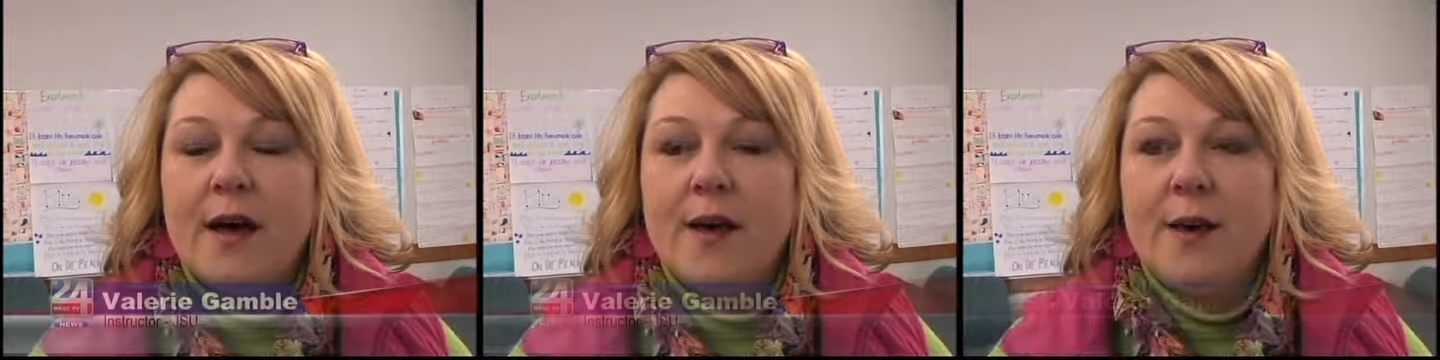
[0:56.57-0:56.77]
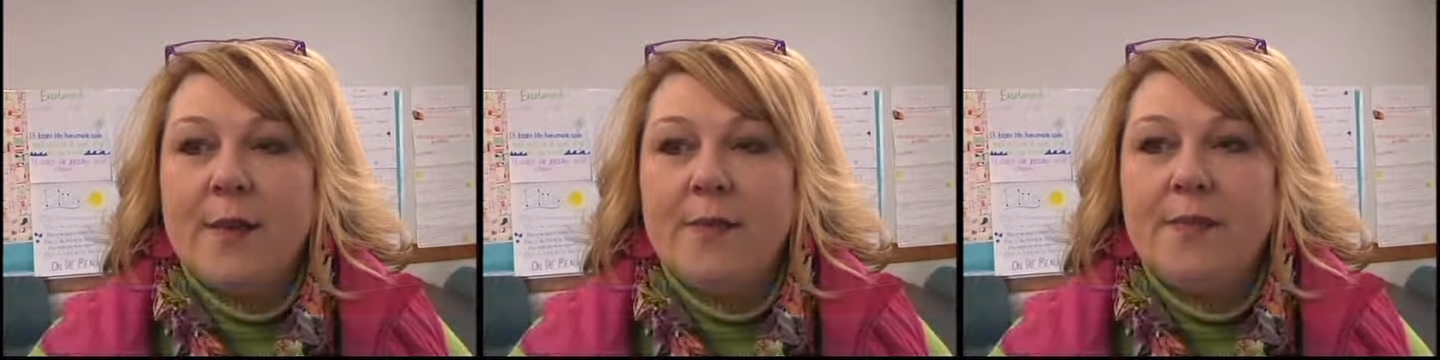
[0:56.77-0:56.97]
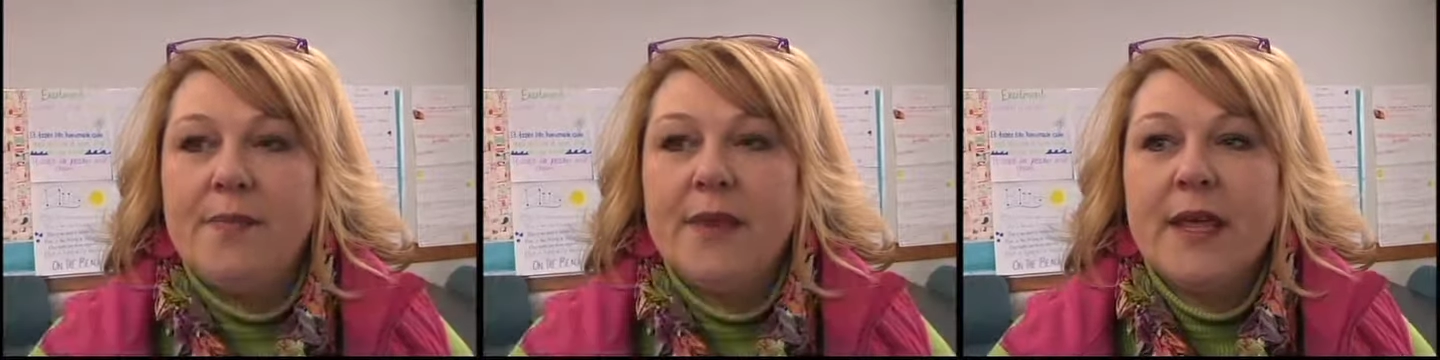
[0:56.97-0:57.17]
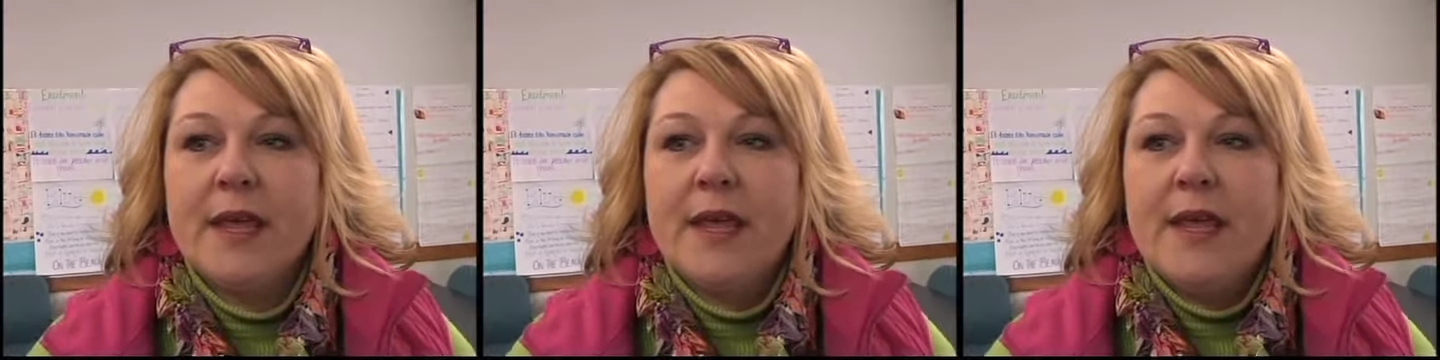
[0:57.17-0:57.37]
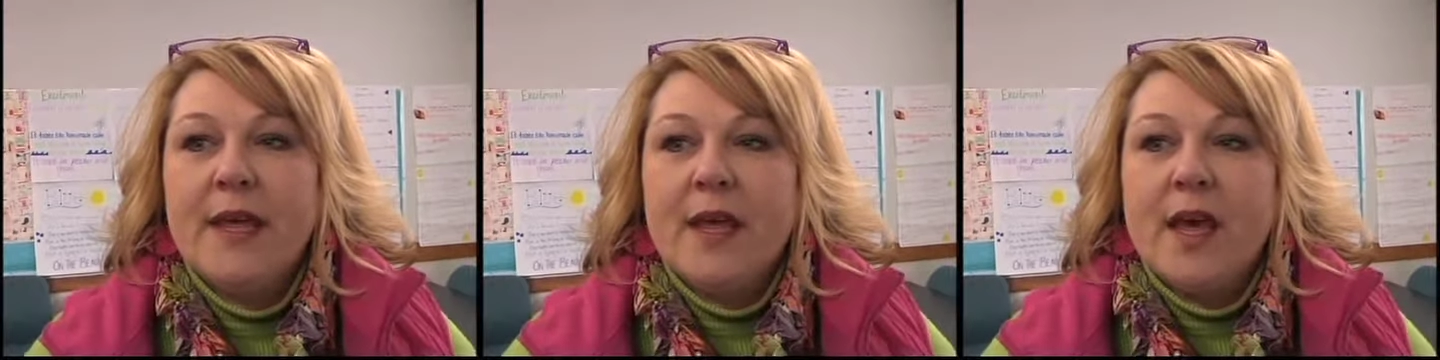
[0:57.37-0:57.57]

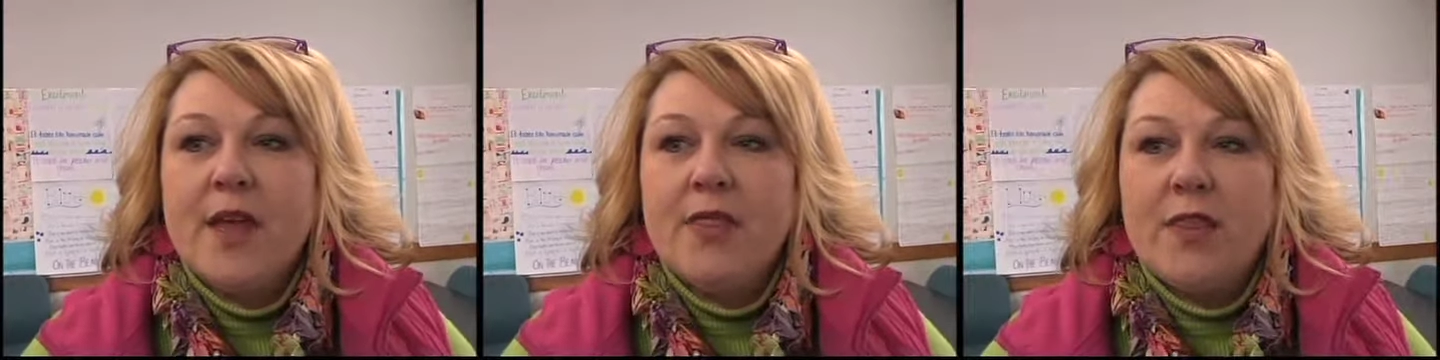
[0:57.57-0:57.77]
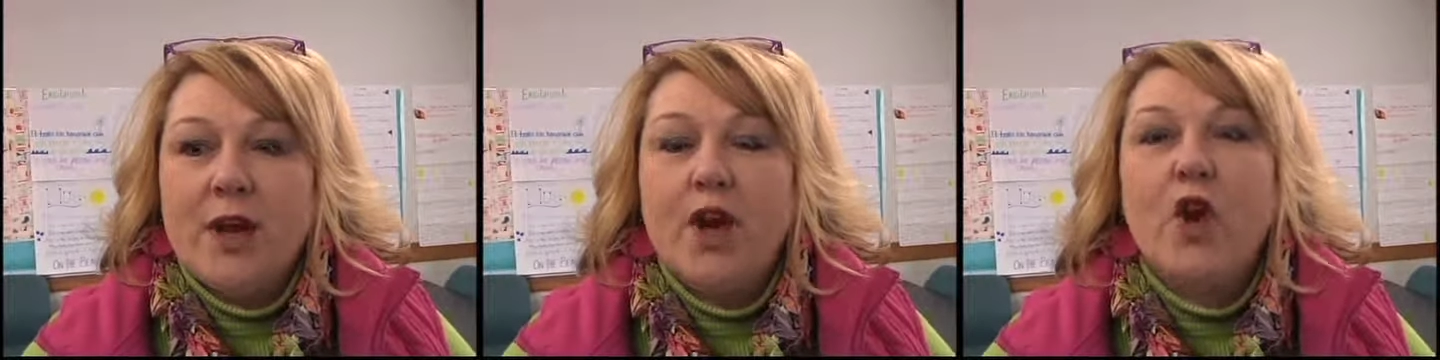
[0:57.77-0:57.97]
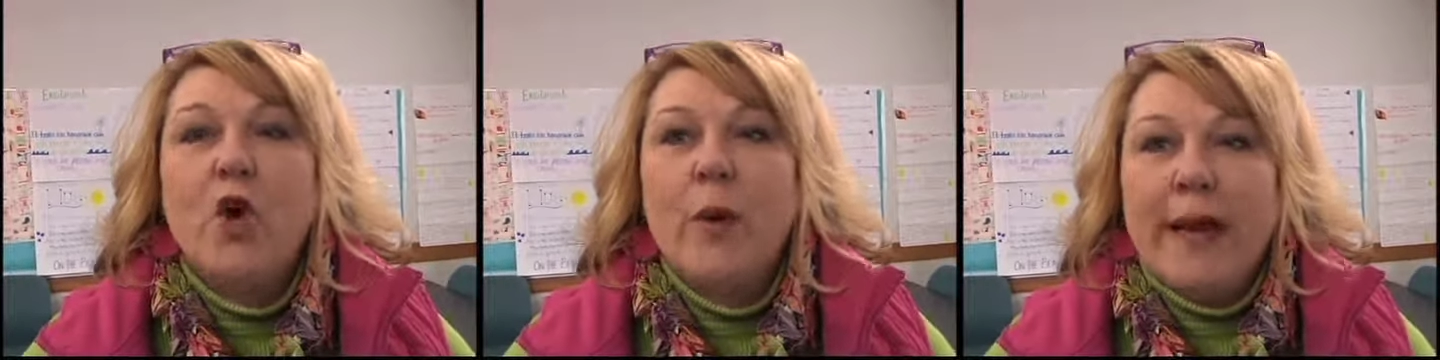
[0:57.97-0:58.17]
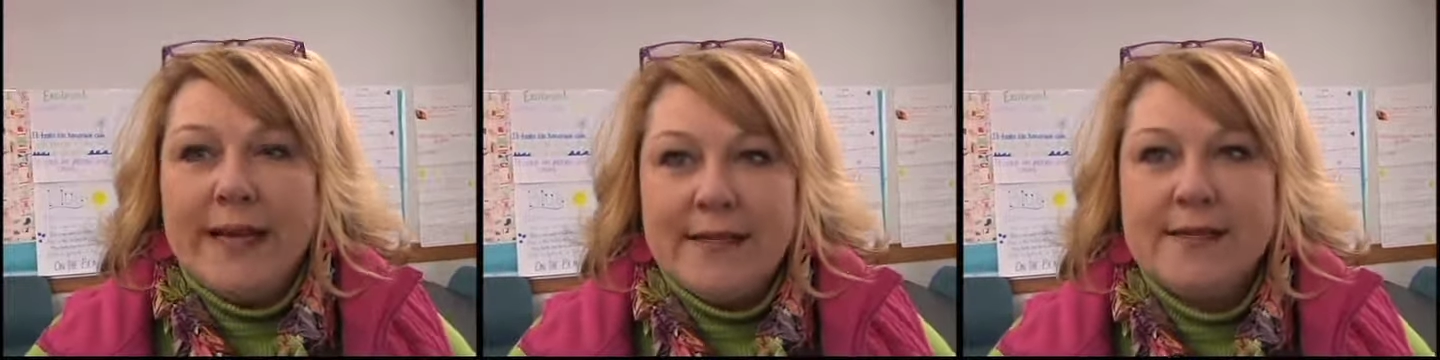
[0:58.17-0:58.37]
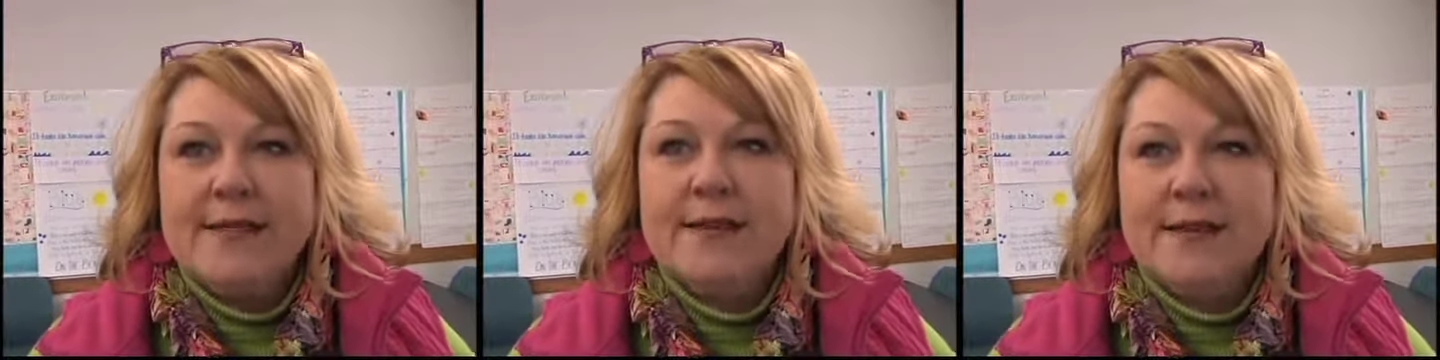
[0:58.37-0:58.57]
their
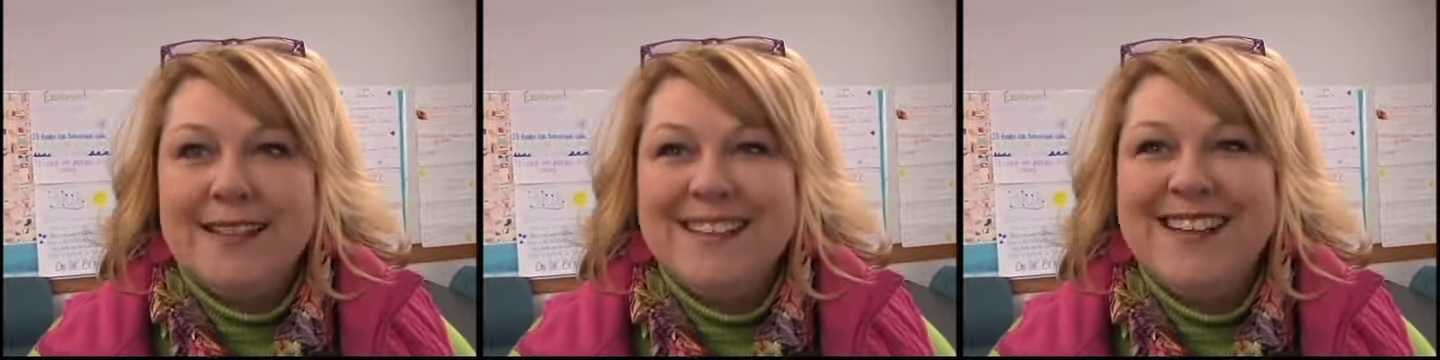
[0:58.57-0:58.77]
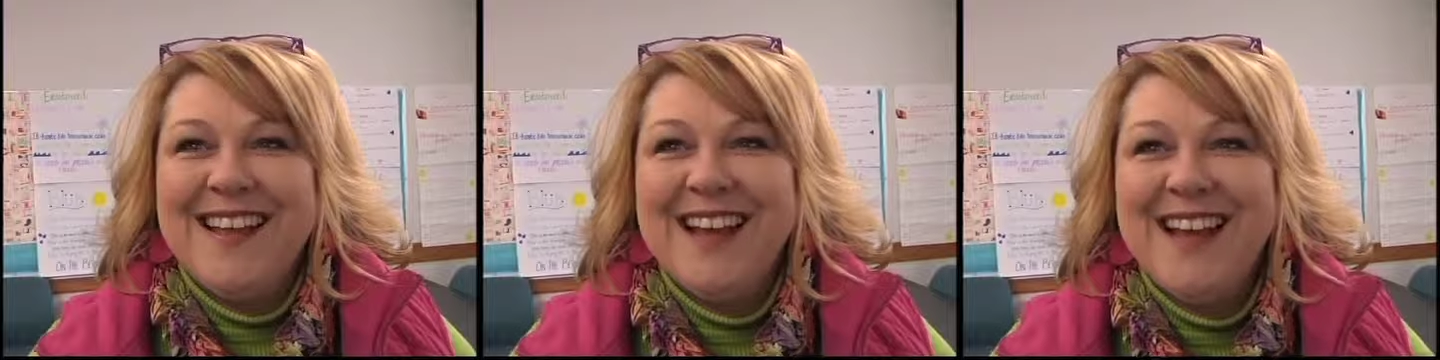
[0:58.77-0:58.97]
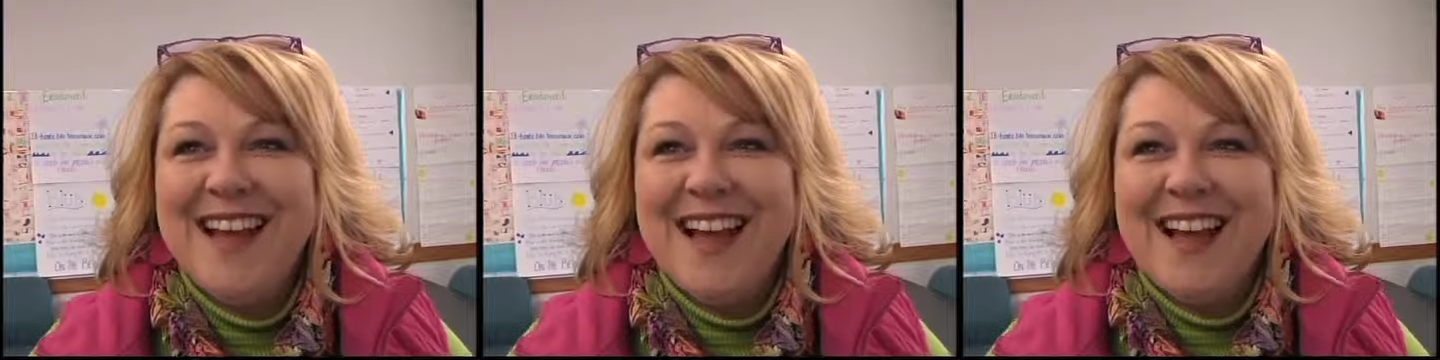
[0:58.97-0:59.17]
grandson